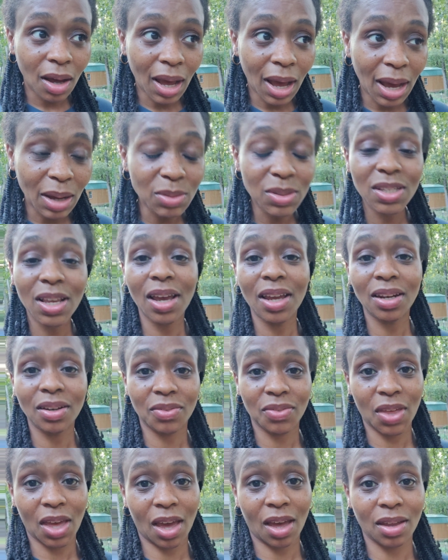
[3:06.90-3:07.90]
Outside
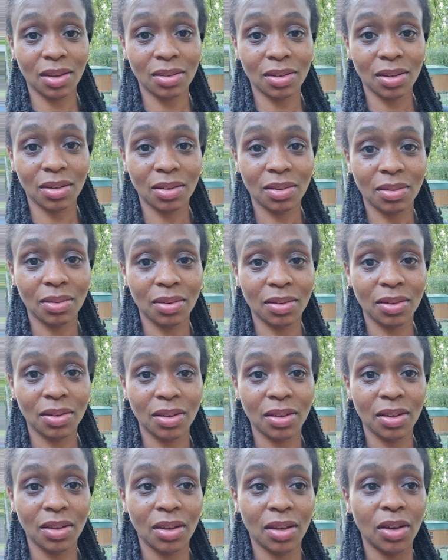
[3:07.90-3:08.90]
of that,
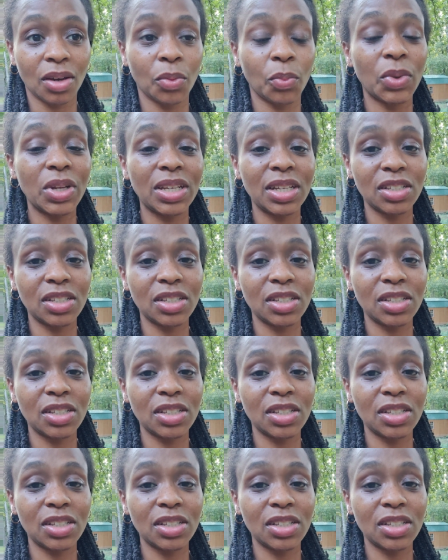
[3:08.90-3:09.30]
we